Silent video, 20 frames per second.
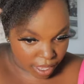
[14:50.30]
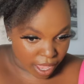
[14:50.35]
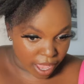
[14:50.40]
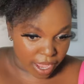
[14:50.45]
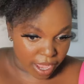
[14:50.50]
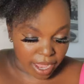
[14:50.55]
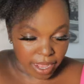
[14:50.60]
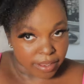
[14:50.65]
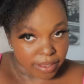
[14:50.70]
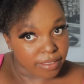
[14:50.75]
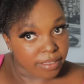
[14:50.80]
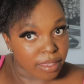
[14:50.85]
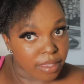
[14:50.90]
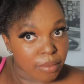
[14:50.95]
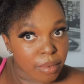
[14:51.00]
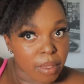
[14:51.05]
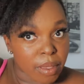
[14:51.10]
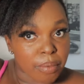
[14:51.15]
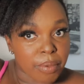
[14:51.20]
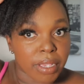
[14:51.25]
I can't see
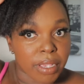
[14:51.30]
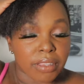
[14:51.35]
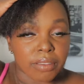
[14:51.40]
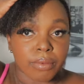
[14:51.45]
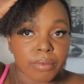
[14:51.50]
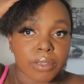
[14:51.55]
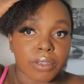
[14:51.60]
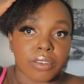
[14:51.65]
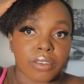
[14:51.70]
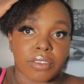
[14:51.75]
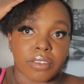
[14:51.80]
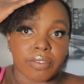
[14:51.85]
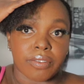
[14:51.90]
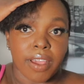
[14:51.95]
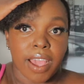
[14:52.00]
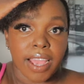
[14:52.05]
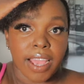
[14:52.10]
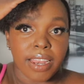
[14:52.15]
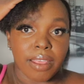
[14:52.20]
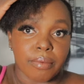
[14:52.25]
my pins because if
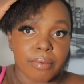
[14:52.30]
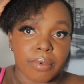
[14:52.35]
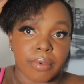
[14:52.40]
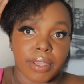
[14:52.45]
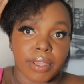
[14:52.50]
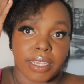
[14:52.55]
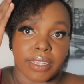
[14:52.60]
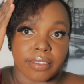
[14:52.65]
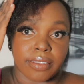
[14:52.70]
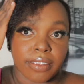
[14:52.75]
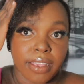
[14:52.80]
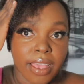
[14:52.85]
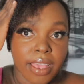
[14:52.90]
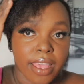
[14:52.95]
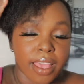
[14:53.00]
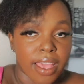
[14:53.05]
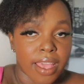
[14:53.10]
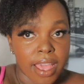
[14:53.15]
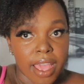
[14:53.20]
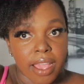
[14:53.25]
I had a pin,
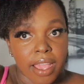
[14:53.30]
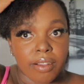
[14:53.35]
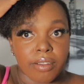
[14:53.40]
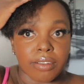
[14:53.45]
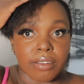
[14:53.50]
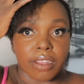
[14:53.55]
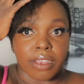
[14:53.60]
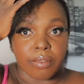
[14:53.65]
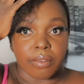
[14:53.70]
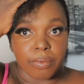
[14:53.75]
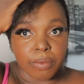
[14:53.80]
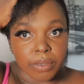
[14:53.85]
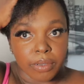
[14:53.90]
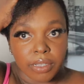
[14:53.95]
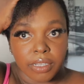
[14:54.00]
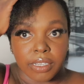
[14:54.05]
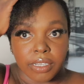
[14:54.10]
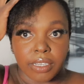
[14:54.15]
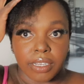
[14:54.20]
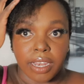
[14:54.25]
I could have
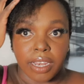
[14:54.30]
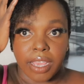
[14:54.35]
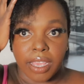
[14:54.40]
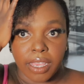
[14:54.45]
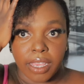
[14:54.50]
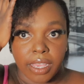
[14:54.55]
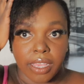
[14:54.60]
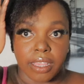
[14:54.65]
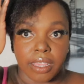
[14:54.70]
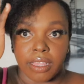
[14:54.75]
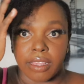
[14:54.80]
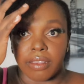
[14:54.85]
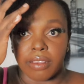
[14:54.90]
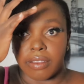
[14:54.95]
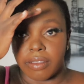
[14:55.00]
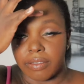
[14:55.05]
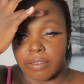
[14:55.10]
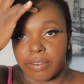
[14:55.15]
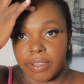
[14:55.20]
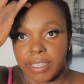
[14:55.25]
put it like.
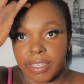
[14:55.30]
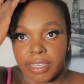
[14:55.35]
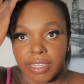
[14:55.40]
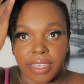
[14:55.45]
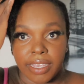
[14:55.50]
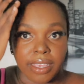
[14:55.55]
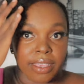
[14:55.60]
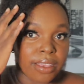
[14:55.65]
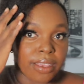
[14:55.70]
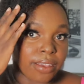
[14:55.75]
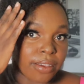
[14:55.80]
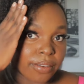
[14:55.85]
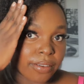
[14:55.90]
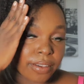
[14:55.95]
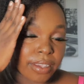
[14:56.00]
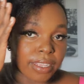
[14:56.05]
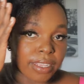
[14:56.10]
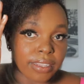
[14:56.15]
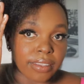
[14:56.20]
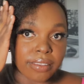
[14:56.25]
Oh, wait,
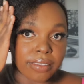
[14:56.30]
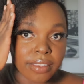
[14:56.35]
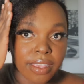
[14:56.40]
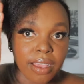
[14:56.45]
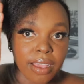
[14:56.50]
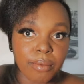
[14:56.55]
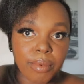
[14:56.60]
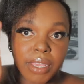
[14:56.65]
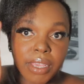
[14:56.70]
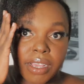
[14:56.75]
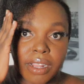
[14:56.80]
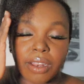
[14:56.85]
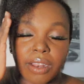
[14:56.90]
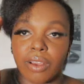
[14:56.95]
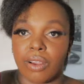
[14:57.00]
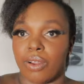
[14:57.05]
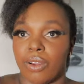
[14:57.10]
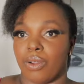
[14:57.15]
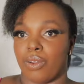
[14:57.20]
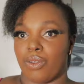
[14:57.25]
it is coming
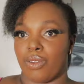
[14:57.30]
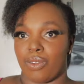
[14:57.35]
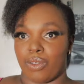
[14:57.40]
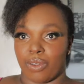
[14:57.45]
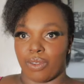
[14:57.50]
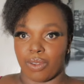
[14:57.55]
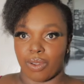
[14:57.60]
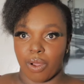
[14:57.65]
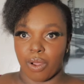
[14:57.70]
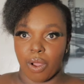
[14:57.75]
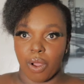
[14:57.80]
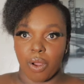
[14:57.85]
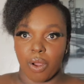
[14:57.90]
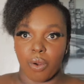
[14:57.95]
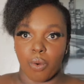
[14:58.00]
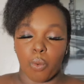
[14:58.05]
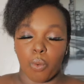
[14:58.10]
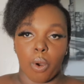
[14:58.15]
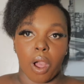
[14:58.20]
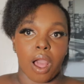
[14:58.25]
along.
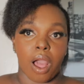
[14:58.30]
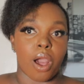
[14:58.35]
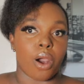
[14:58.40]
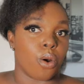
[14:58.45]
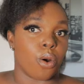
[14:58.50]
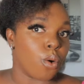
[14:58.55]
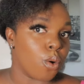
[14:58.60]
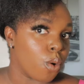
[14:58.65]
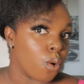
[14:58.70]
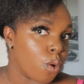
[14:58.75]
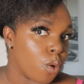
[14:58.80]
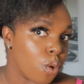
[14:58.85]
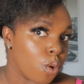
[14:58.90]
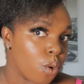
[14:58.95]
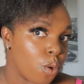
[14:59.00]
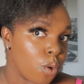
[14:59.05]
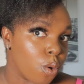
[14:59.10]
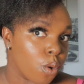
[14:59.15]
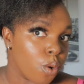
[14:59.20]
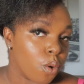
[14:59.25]
Wow,
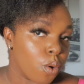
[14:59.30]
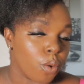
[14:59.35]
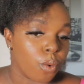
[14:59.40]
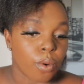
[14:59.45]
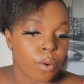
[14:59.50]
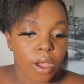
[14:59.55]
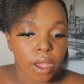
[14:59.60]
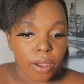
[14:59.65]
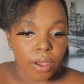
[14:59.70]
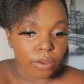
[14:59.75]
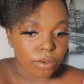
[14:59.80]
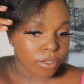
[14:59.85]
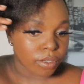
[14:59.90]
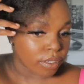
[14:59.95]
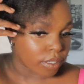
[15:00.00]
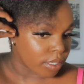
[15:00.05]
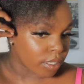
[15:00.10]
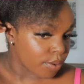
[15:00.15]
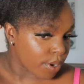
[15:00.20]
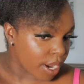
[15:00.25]
wow. Do
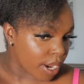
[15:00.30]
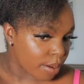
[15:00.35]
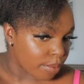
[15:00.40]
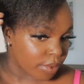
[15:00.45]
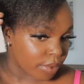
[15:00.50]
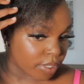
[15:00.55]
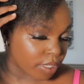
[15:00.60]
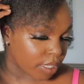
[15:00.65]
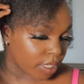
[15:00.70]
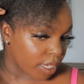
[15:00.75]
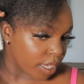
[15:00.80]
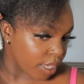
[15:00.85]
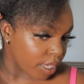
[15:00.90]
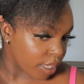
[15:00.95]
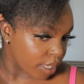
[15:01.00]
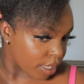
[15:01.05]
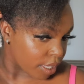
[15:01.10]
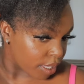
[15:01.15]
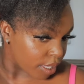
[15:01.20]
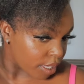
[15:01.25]
you see what I'm seeing?